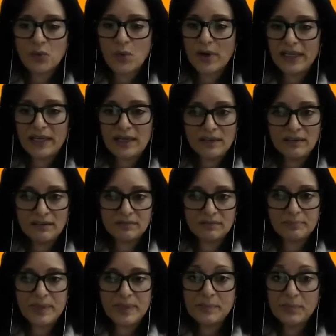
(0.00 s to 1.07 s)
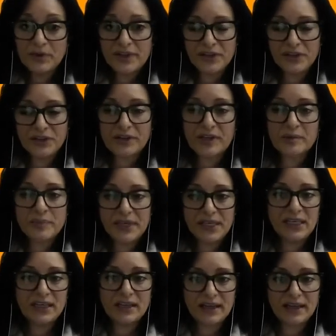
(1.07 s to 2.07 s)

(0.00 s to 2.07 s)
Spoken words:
20 people that you're competing